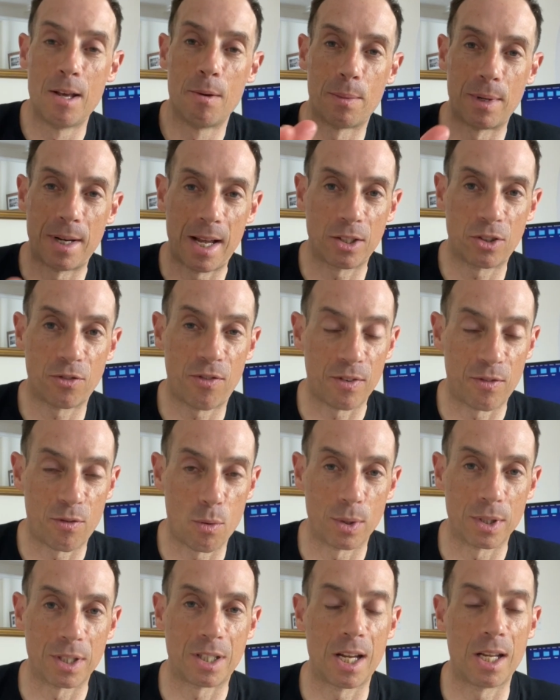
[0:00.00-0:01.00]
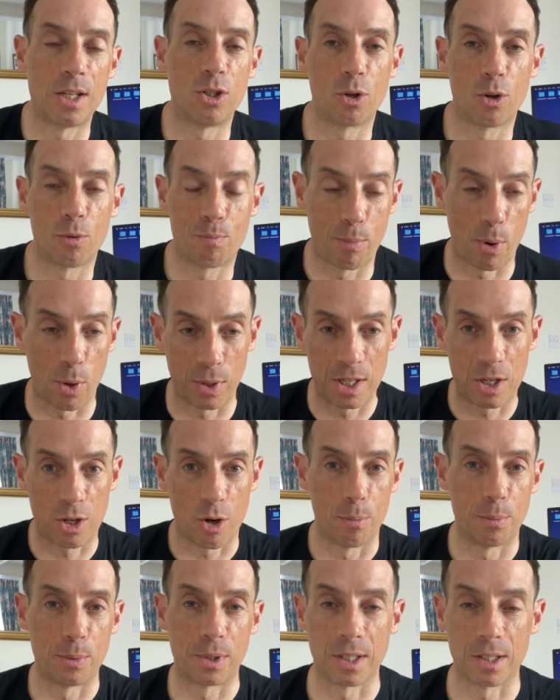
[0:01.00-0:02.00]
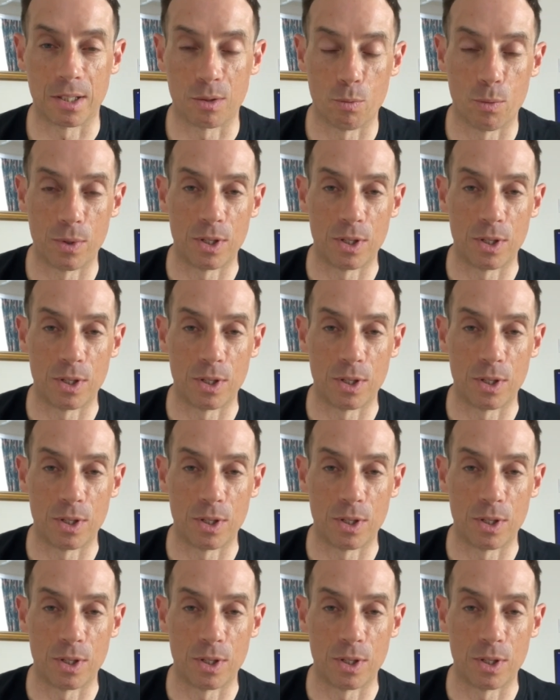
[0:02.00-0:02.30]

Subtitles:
And actually, if you want to change your body composition,